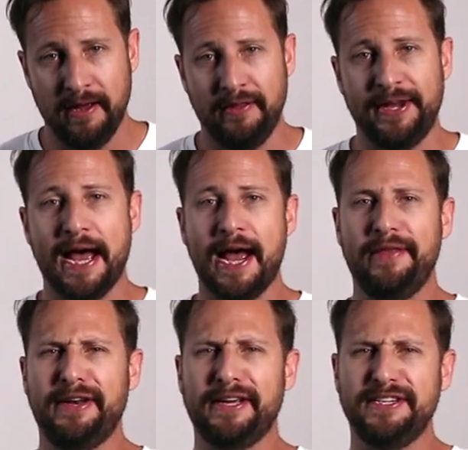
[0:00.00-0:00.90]
The guy
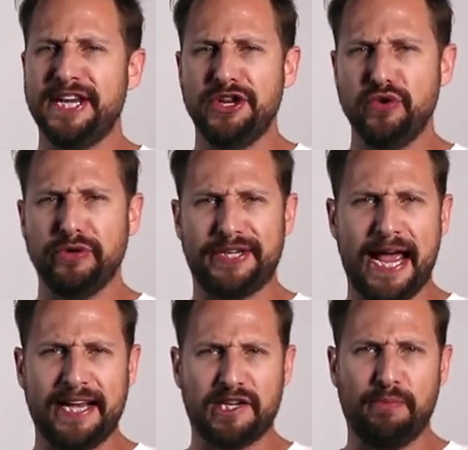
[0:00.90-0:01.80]
then continues to
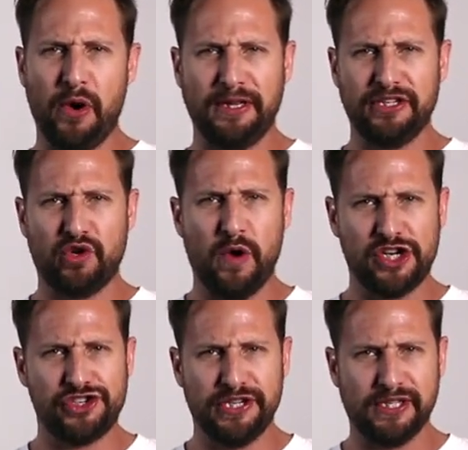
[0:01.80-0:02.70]
ask pointless
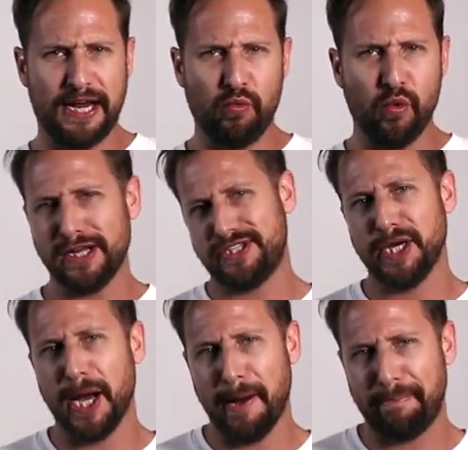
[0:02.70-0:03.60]
questions like, "What's
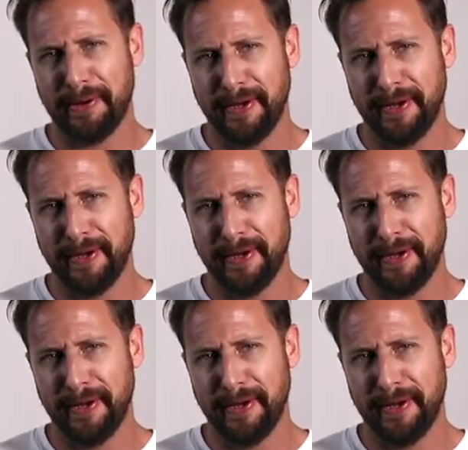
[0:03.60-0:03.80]
up?"